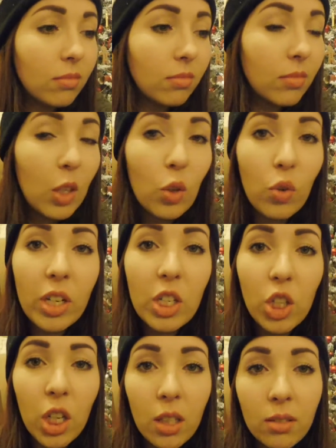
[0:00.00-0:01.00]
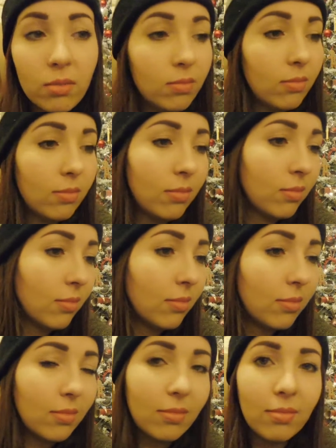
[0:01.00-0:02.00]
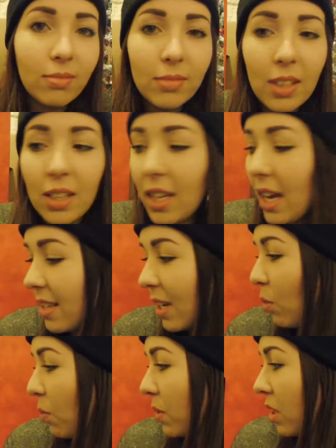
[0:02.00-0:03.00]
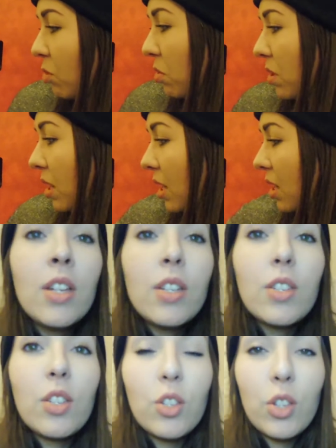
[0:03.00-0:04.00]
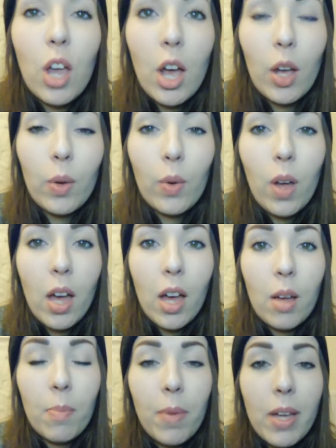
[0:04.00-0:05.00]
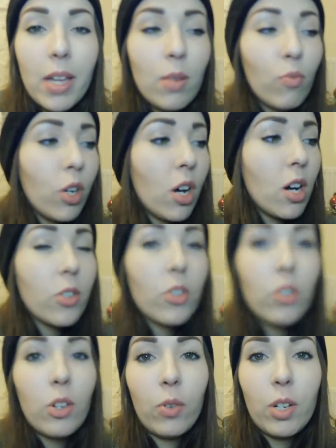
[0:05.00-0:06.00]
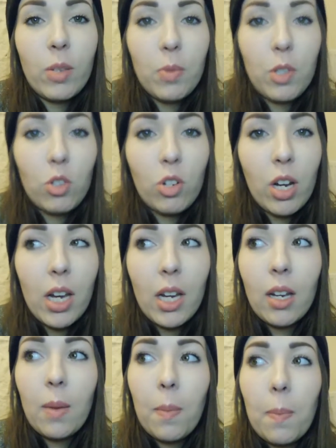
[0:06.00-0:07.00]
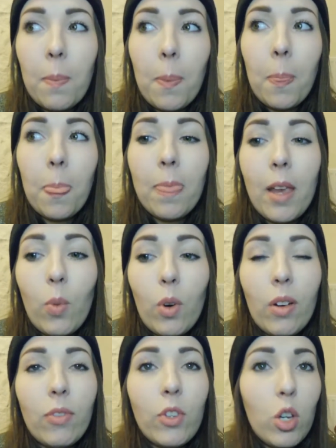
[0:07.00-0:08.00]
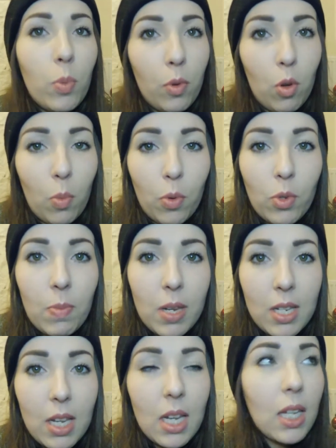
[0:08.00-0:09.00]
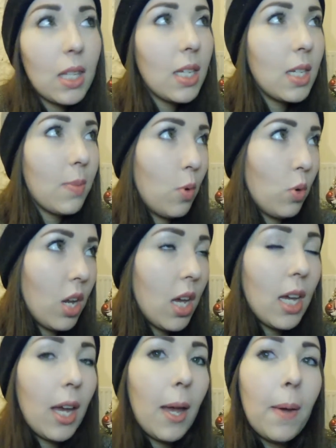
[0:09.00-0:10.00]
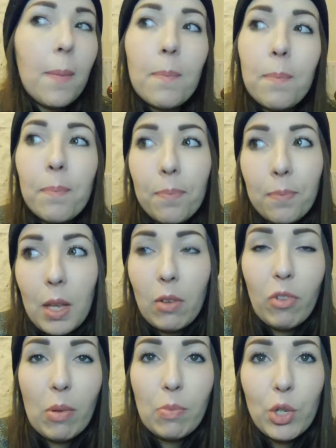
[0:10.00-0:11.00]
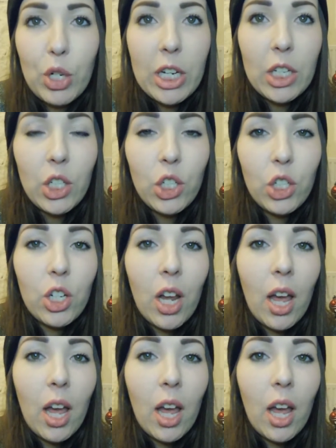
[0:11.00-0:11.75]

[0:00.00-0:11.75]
little creature in case anyone was interested. So, um, in regards to the Christmas tree, there were a few baubles missing this morning from Ginge